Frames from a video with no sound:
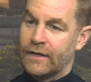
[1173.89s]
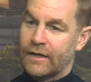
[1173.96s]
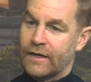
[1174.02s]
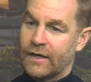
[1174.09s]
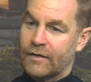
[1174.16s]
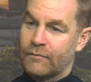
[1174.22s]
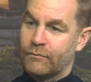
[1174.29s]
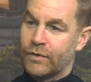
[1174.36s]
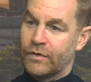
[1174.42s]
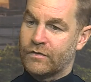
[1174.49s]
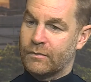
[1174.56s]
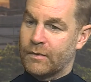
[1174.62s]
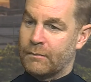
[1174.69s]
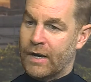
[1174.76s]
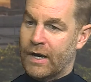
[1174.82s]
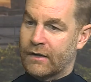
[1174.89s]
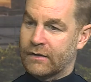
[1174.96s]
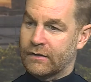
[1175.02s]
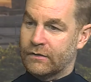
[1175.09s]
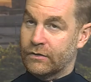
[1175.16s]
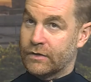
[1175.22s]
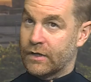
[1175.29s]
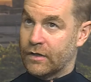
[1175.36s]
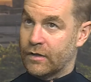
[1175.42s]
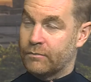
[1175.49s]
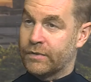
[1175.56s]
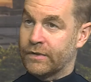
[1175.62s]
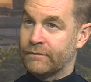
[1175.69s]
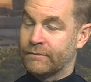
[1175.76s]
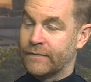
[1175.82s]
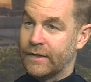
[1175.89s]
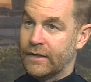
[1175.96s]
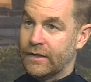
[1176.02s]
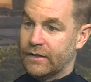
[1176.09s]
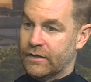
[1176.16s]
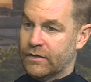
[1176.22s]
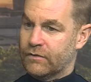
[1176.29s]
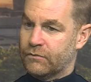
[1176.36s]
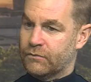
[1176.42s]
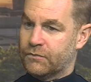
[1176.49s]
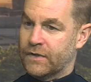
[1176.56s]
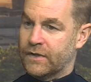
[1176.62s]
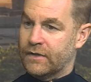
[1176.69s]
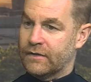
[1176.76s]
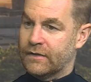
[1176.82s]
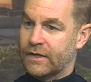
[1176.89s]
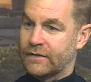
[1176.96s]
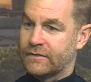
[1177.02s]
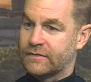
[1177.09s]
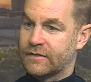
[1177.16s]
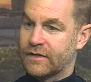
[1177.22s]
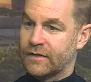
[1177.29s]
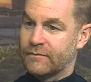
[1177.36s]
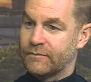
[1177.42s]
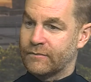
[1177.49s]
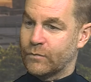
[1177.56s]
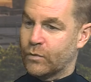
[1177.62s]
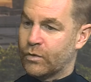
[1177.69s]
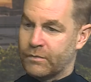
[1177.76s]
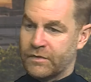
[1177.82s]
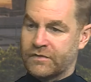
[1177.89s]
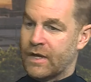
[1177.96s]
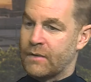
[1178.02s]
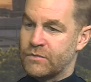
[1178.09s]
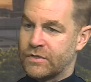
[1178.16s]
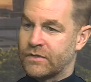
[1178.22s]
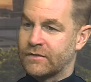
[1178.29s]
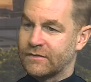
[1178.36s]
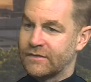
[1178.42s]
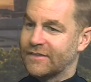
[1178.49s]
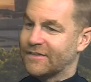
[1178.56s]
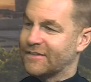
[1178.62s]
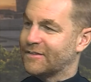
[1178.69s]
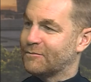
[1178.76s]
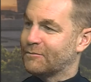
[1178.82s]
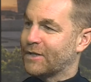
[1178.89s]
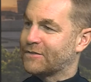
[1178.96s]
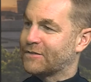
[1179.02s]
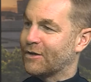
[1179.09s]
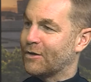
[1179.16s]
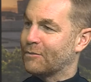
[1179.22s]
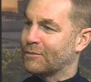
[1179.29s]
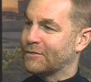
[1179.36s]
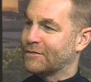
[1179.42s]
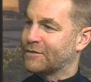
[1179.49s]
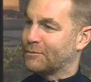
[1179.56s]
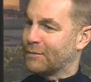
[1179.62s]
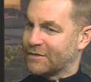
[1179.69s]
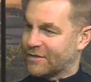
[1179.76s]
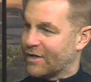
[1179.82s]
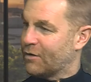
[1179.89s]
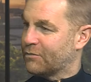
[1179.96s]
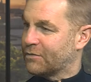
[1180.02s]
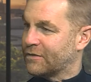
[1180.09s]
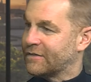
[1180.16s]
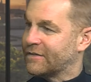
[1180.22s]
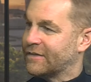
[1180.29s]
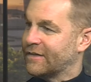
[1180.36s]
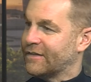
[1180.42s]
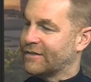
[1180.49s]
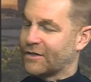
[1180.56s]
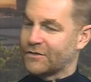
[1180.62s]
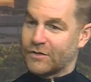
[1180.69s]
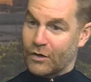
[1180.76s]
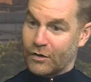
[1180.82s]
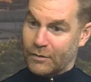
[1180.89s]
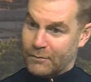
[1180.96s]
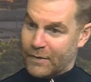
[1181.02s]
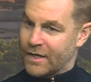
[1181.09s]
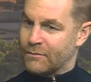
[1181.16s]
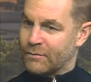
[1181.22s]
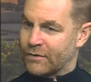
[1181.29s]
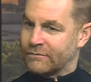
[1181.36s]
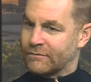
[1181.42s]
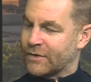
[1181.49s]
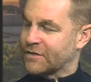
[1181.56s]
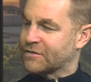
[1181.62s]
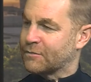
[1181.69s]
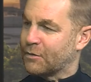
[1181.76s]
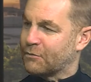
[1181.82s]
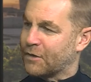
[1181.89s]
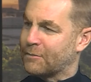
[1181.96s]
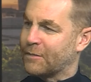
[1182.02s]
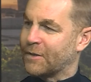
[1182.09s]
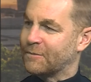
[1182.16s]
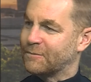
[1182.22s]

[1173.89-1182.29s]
but to be back and looking up and, you know, and feeling that warm reception meant a lot to myself, and not only me but the rest of my family.